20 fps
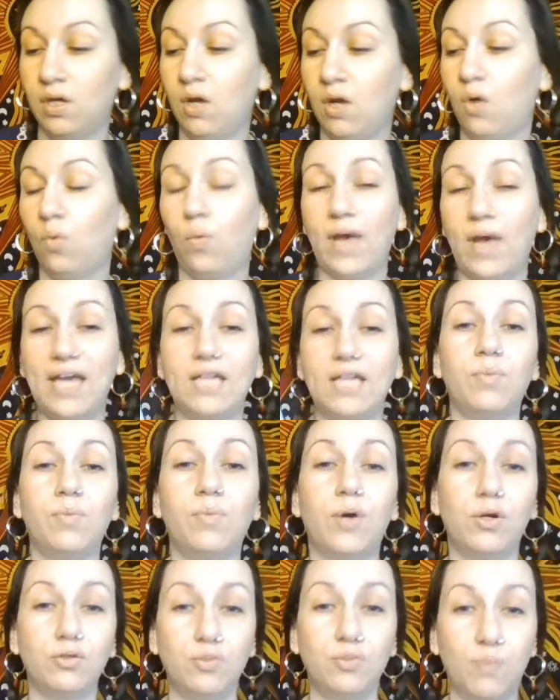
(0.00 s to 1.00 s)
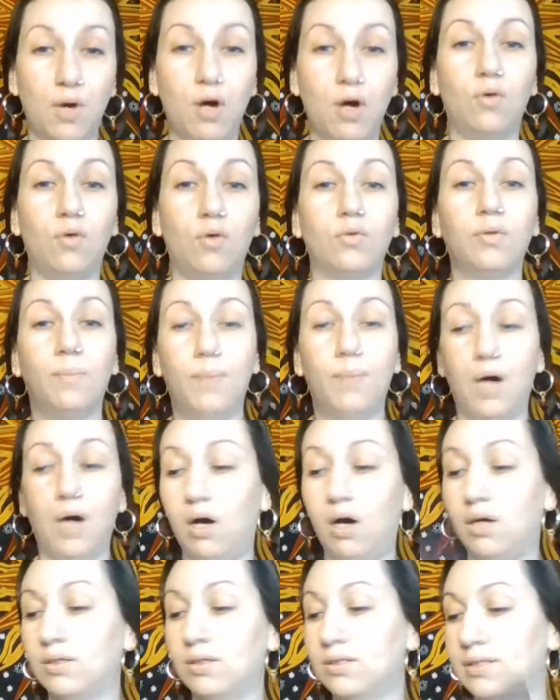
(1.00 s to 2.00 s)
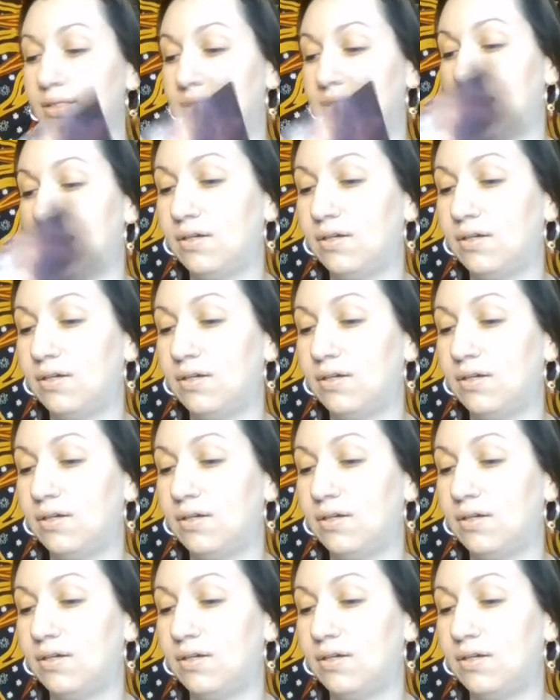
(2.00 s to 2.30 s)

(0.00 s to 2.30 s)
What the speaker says: Wait, postpone, pause, say